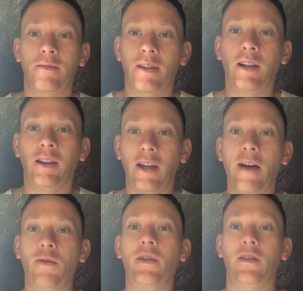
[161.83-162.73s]

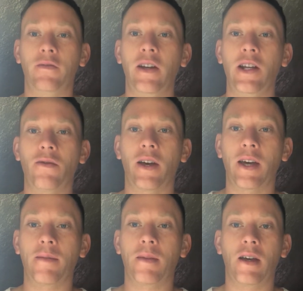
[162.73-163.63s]
level in the video
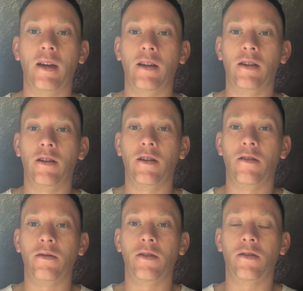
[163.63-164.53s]
game.
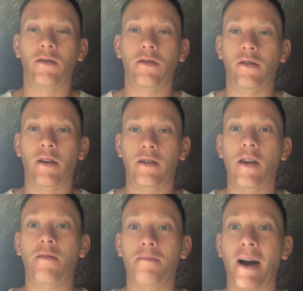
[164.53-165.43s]
It's
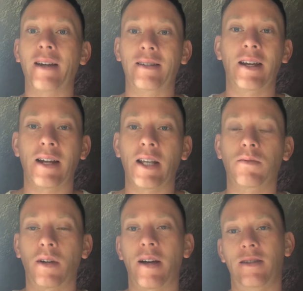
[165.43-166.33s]
another mindset. That's
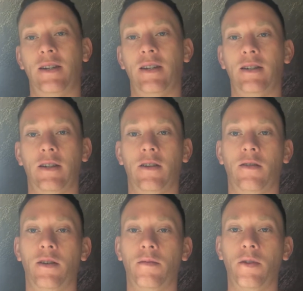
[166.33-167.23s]
what I see it.
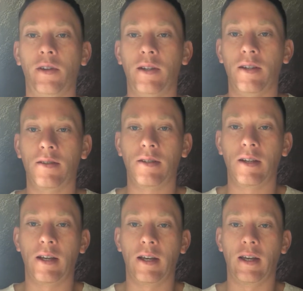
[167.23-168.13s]
It really is.
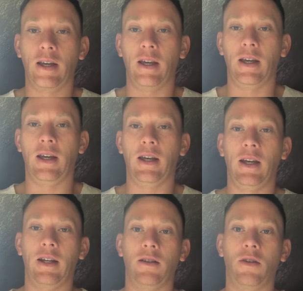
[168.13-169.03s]

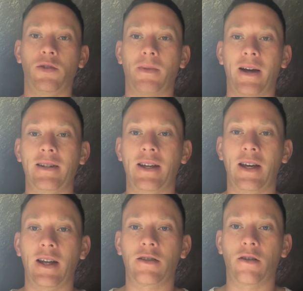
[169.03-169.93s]
And those
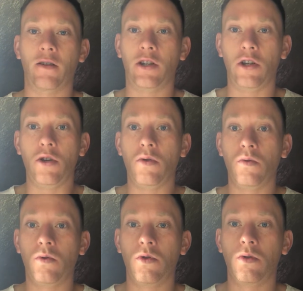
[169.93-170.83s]
mindsets are
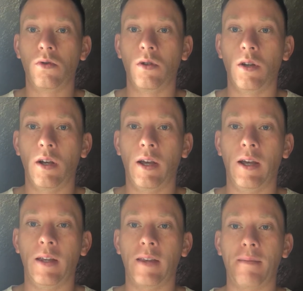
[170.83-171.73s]
huge,
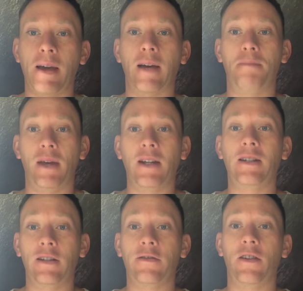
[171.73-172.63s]
and they make a big
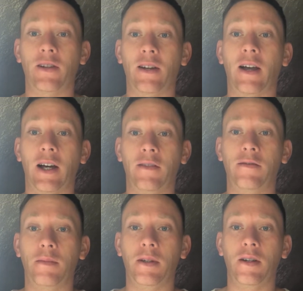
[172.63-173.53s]
difference in
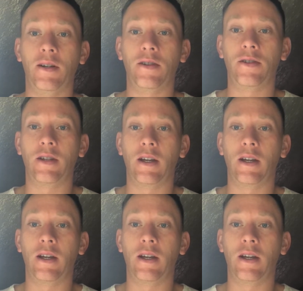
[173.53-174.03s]
life, because